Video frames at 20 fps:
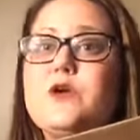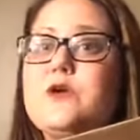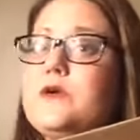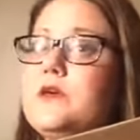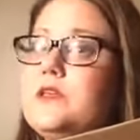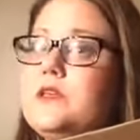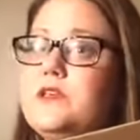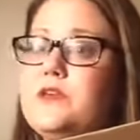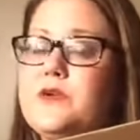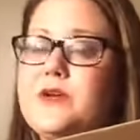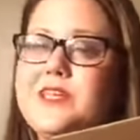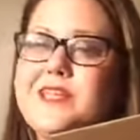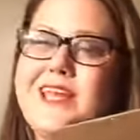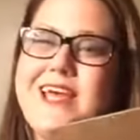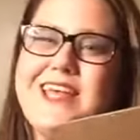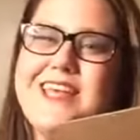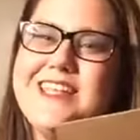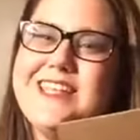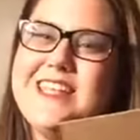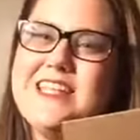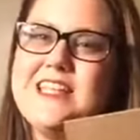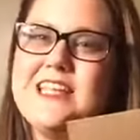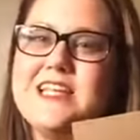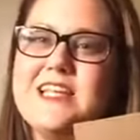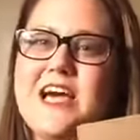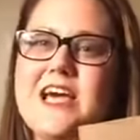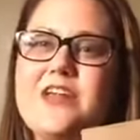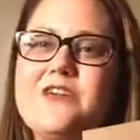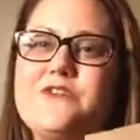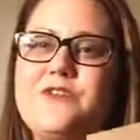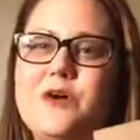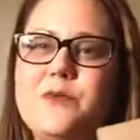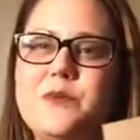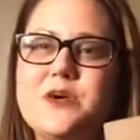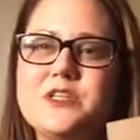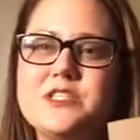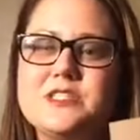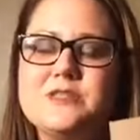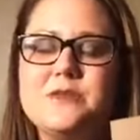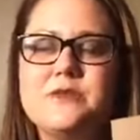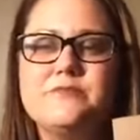You can, and it kind of almost,